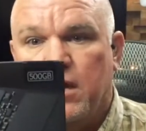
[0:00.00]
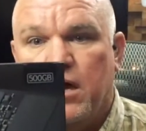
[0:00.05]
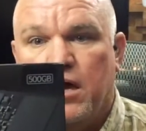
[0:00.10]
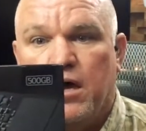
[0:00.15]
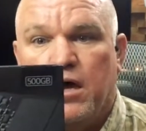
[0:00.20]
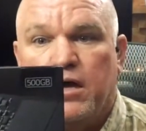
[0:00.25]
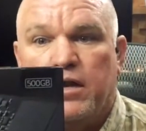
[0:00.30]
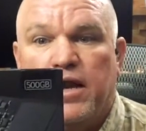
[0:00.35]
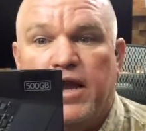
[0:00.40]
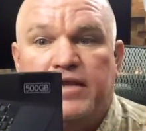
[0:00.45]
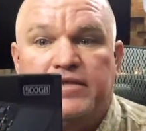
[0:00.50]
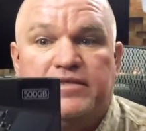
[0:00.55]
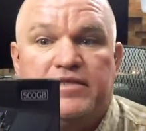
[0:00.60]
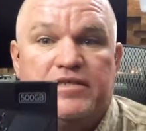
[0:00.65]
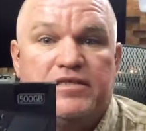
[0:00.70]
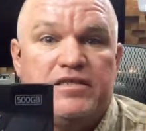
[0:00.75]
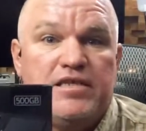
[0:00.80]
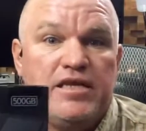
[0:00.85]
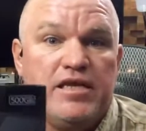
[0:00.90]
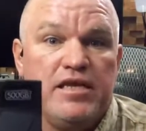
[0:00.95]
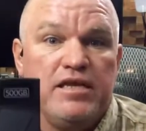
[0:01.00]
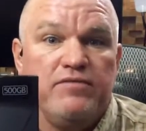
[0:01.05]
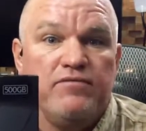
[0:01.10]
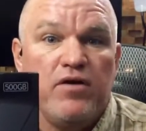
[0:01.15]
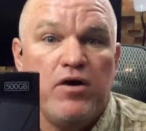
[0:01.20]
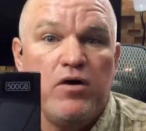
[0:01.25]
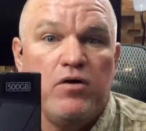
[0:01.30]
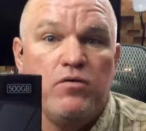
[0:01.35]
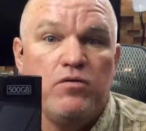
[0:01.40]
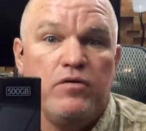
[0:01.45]
960
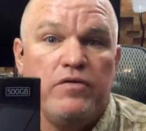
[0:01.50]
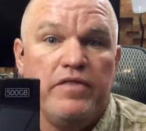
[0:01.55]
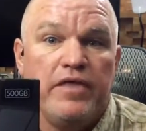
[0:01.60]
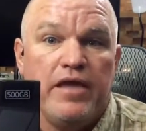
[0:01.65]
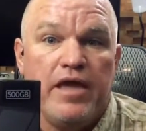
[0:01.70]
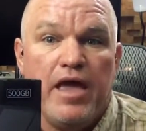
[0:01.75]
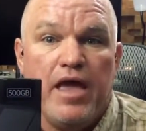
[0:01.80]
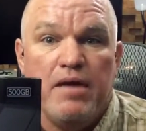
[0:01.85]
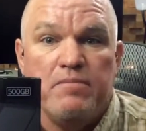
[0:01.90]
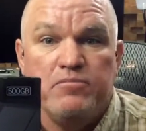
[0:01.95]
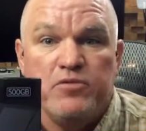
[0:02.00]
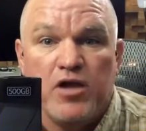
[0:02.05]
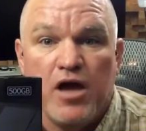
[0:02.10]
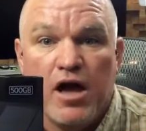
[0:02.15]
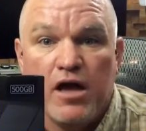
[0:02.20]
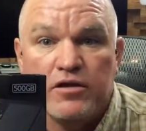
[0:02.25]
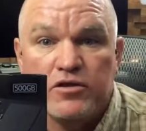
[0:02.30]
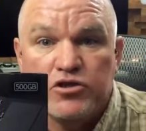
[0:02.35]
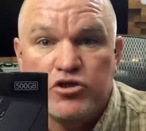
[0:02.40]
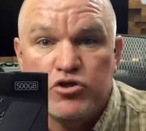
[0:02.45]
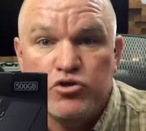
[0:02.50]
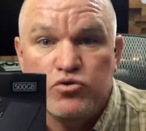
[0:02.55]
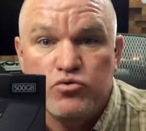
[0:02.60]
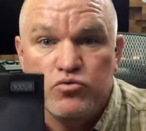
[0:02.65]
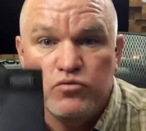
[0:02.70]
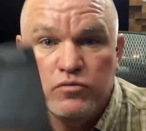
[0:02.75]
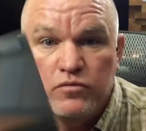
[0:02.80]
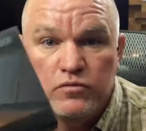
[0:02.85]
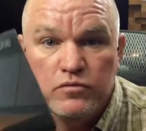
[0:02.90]
EVO, the M.2.